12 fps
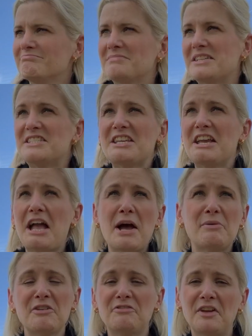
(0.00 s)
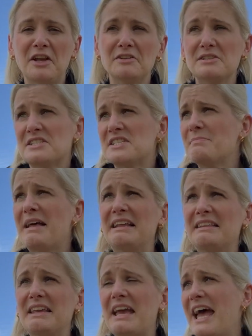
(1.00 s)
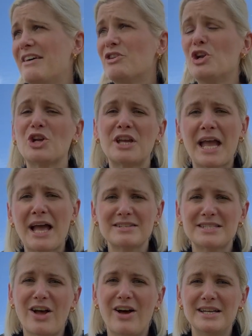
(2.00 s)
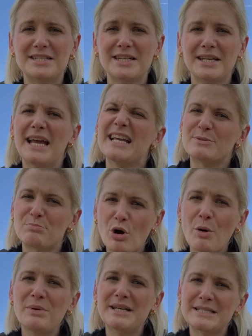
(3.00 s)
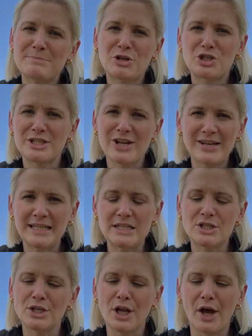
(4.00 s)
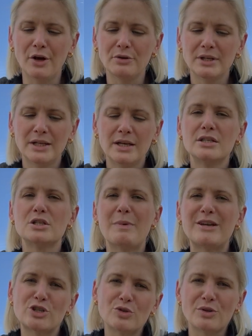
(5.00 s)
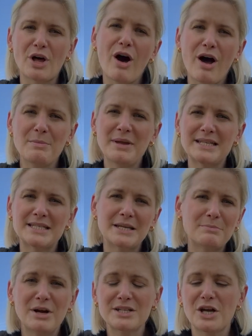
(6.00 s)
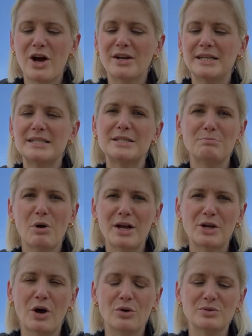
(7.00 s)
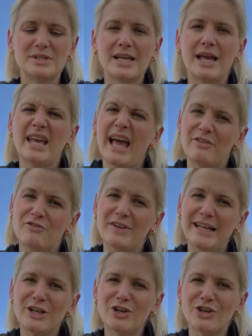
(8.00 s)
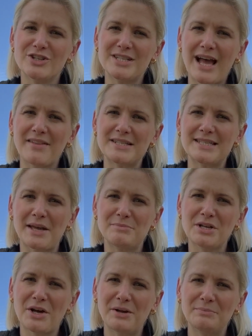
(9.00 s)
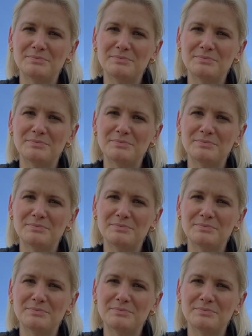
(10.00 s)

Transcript: seeing how I feel, smelling the air and looking outside is probably as much as I need to know to make sure that I'm hitting my targets and my goals and feeling good at the same time.